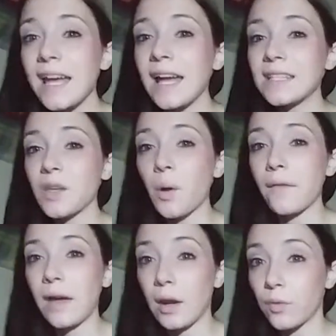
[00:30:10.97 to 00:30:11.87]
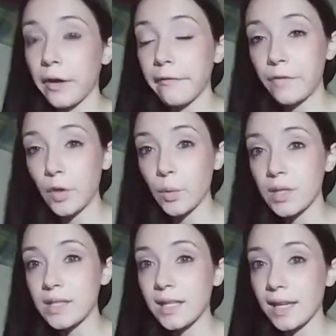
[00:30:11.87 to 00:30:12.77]
And so I've got to run
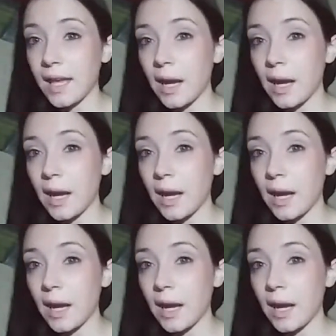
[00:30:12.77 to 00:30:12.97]
fluids again.